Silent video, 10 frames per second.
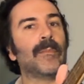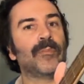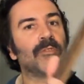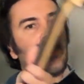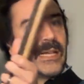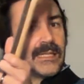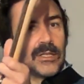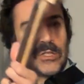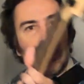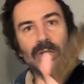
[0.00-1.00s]
replace the
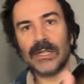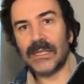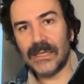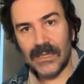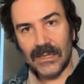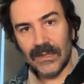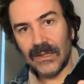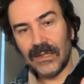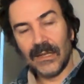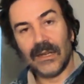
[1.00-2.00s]
tuners
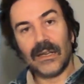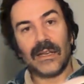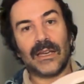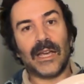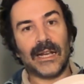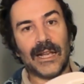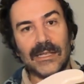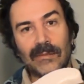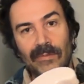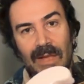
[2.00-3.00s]
and get
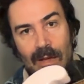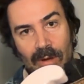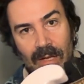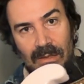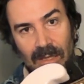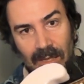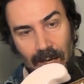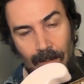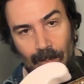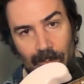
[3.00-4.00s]
some flatwounds on
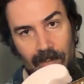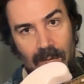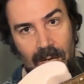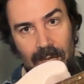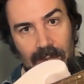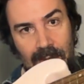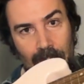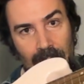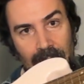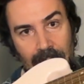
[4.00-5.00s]
it. And it's
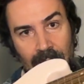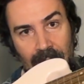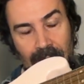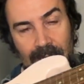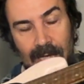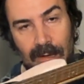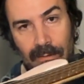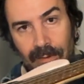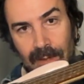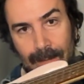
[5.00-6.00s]
completely changed how I
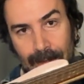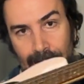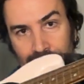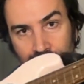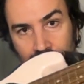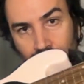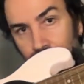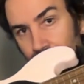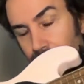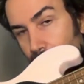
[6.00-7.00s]
feel about this
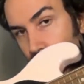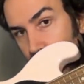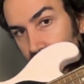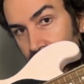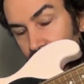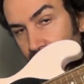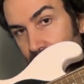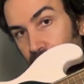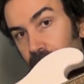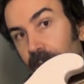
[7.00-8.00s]
instrument. I love it
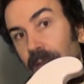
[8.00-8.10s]
now.